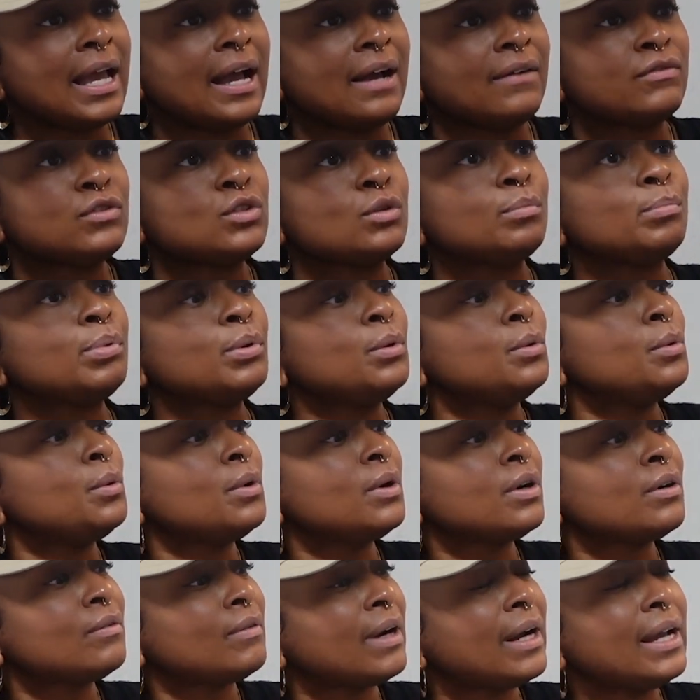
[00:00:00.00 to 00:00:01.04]
have to
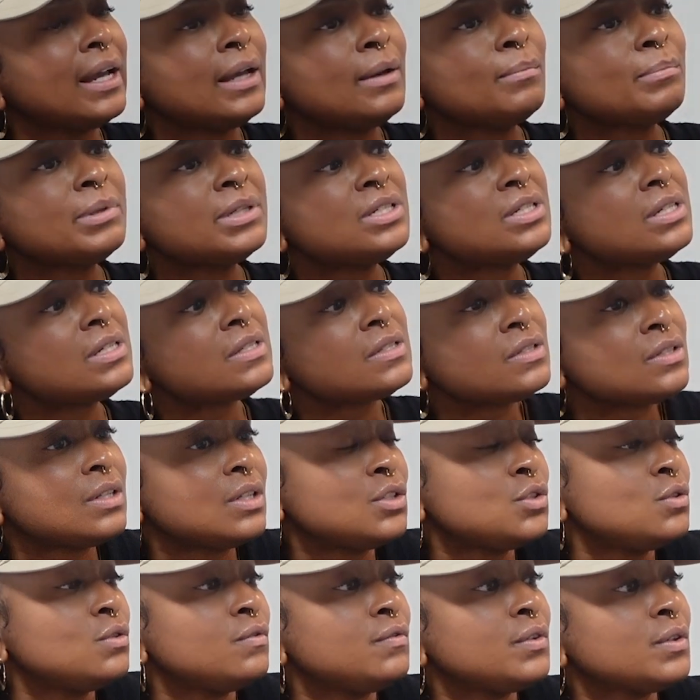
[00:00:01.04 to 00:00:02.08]
pour, right? But just
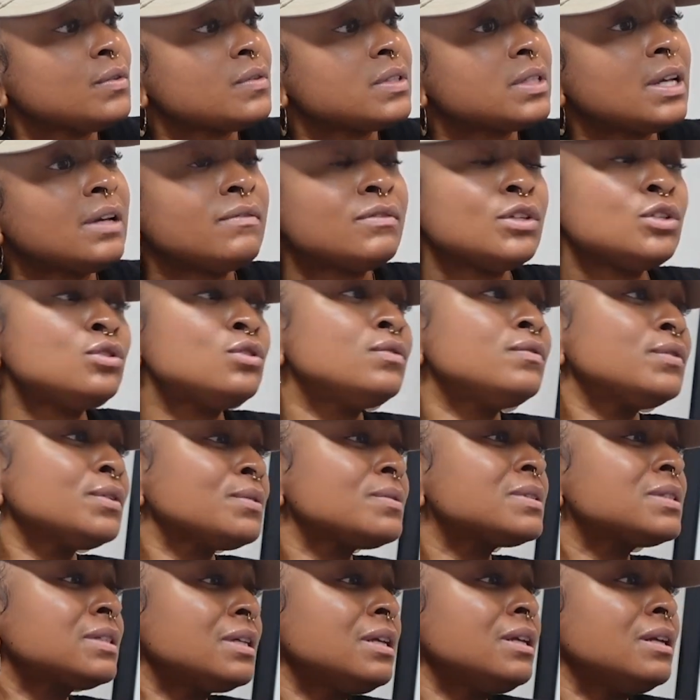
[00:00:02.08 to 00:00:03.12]
that you feel safe, that you
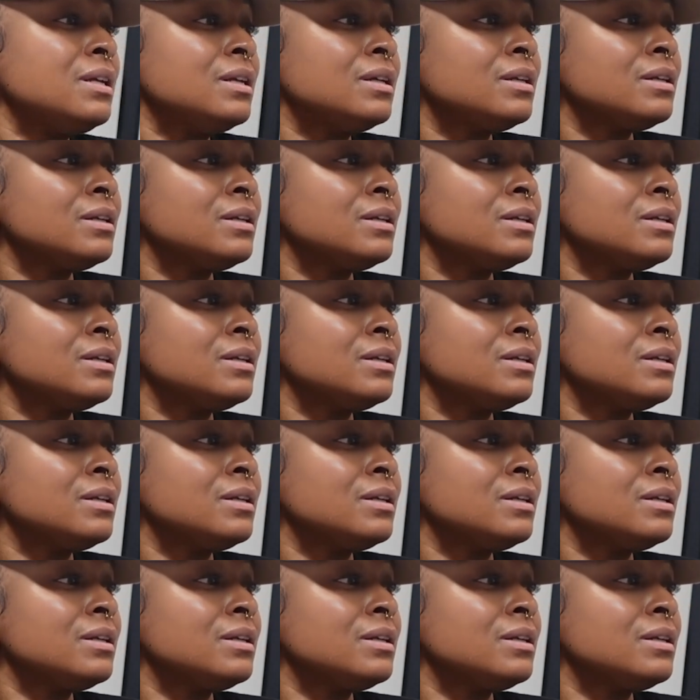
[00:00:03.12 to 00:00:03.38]
feel seen.